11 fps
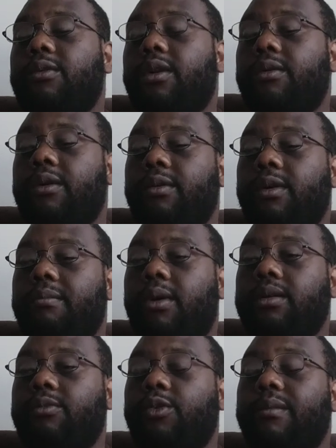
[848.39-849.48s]
We're, we're, we're,
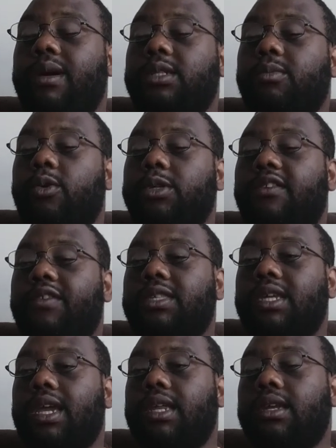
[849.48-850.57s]
mu- we're much more
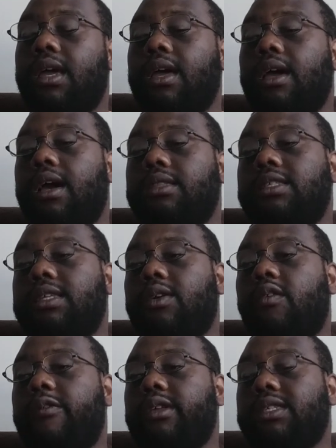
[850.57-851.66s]
sophisticated uh, to take
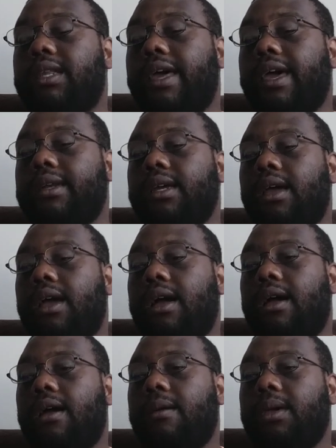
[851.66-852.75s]
over this land.
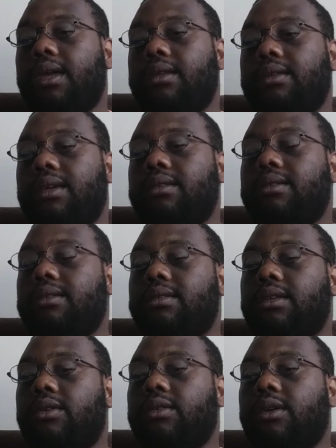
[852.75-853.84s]
Um, and, and,
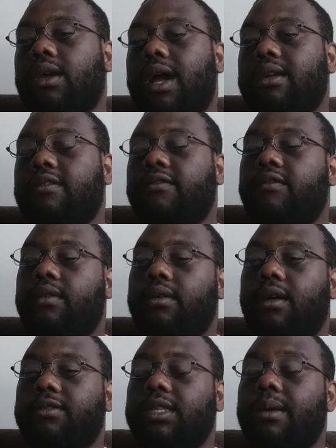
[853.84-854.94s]
you know, they're kind of
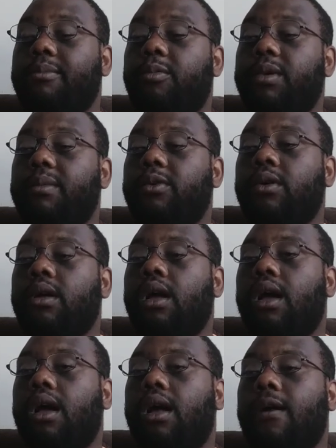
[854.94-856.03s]
simple people.
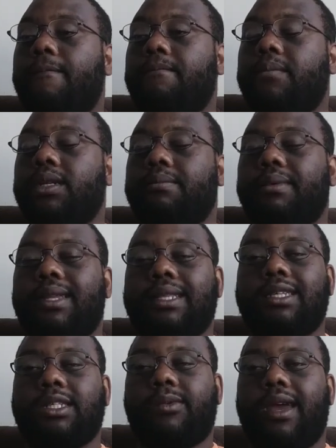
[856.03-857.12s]
Um, but, but
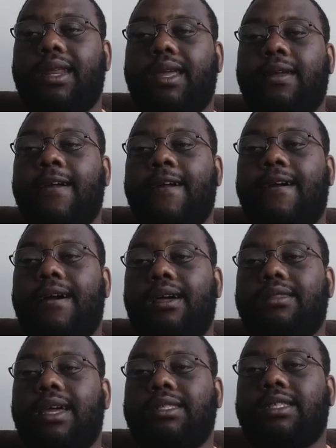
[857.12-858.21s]
that's his writing.
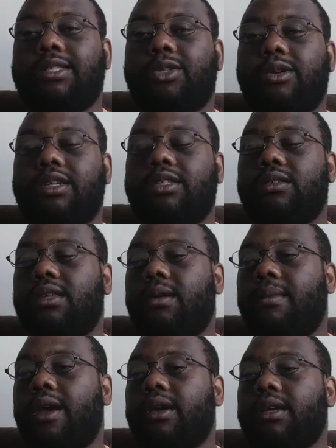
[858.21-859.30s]
that's his journey to the
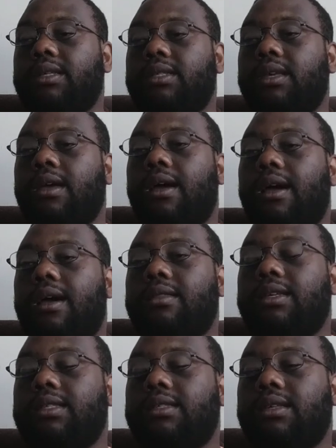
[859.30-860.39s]
Americas.
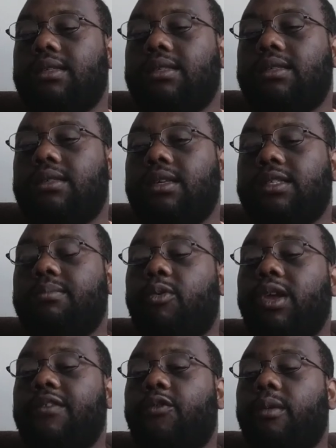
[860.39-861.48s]
this, this, this
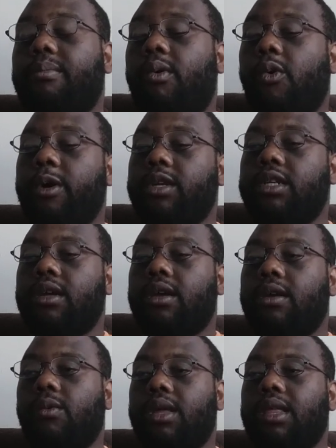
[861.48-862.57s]
brief report
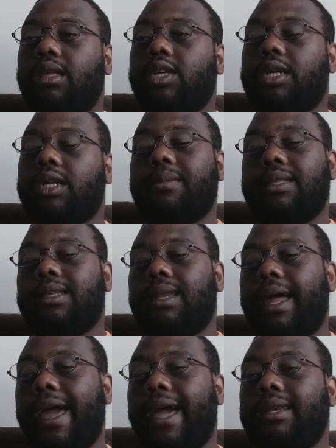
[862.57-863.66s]
really talks about the
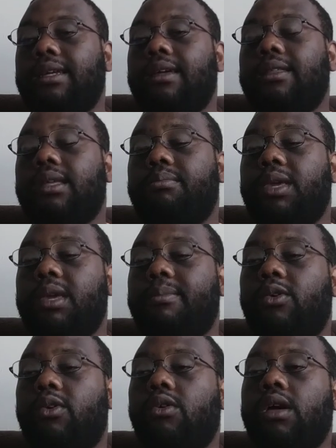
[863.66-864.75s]
land, the
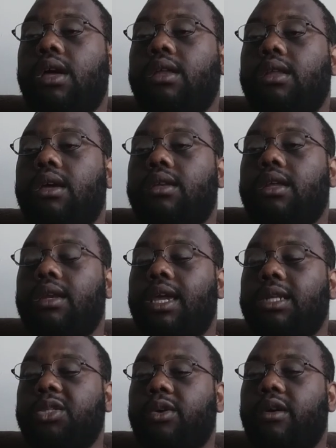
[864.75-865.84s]
people, the, the
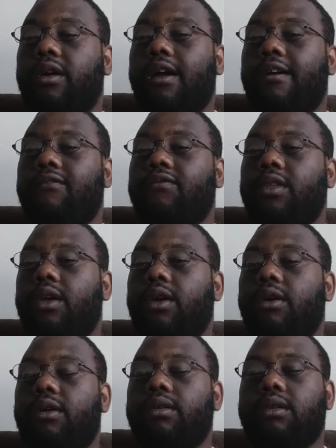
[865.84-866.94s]
nature of
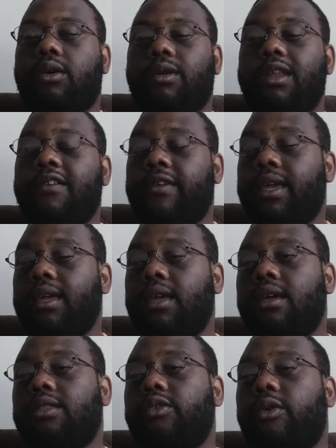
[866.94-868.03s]
their their living,
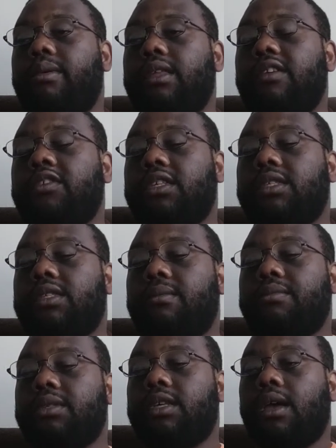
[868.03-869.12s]
their belief
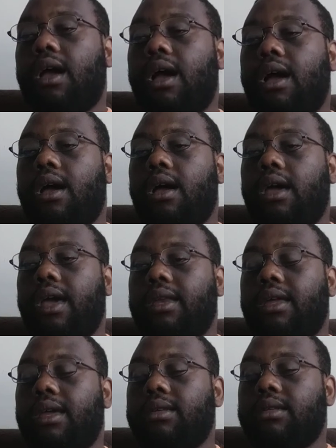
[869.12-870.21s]
systems, uh,
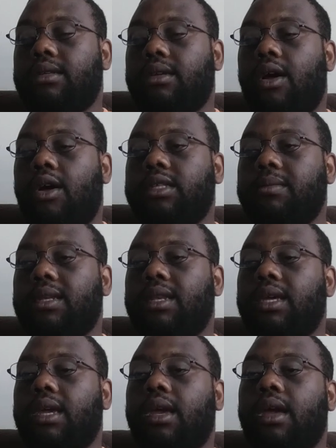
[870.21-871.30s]
and, and
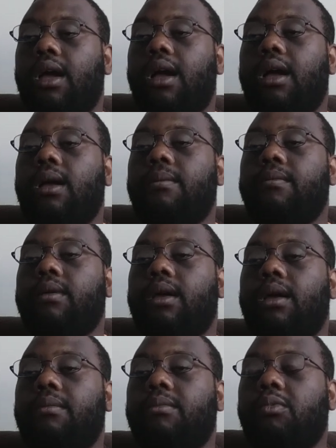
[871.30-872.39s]
ultimately um,
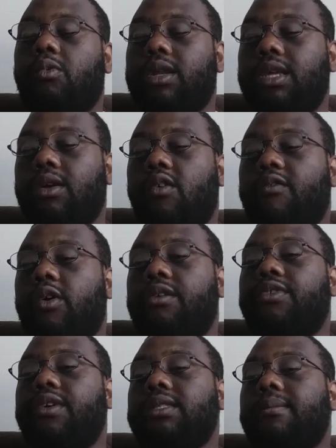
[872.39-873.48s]
um, what he overall
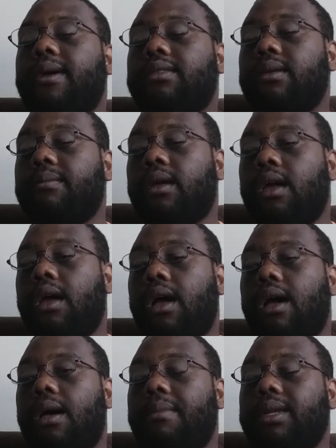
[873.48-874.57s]
thinks about them.
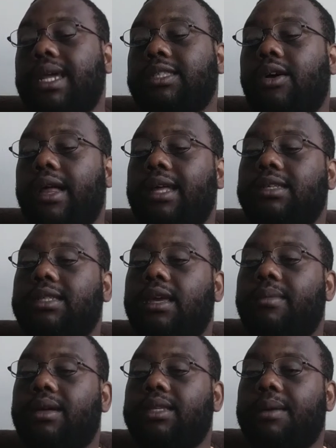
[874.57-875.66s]
Uh, but that's all I had to say
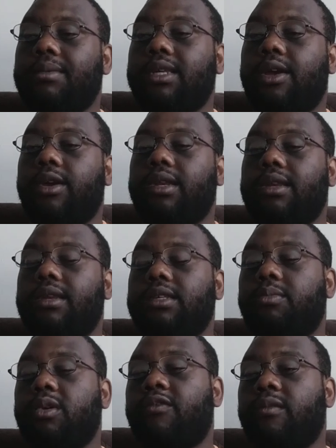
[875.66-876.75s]
about Thomas Harriot in his
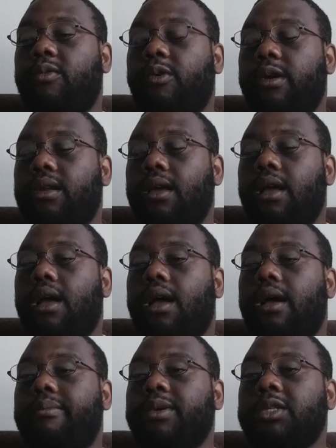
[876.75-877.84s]
brief report.
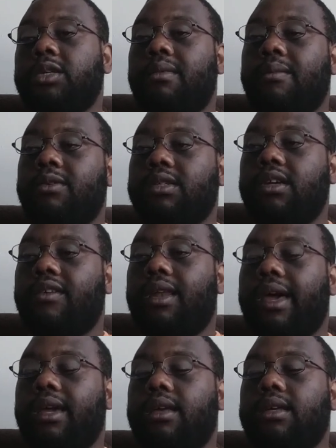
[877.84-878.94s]
Uh, please remember to leave a
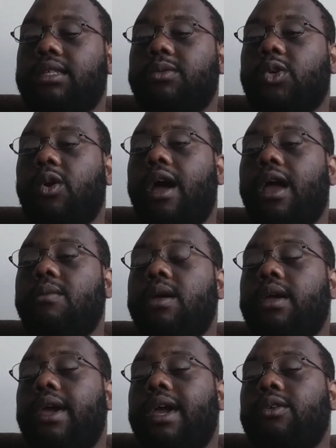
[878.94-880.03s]
like, subscribe,
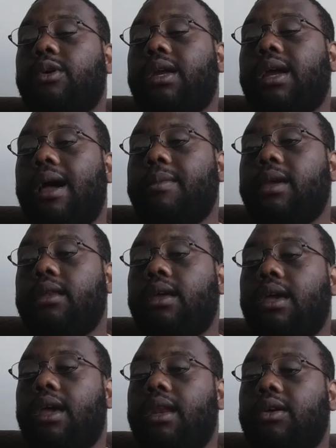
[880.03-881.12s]
and or comment,
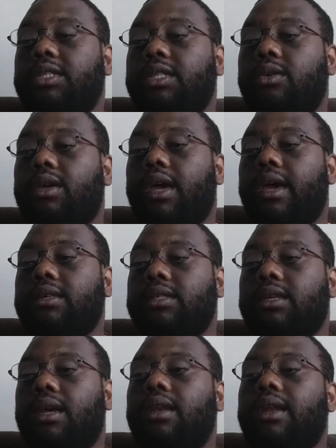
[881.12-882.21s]
and I'll see you
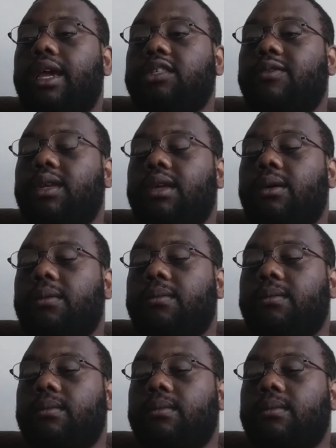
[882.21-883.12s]
guys in the next video.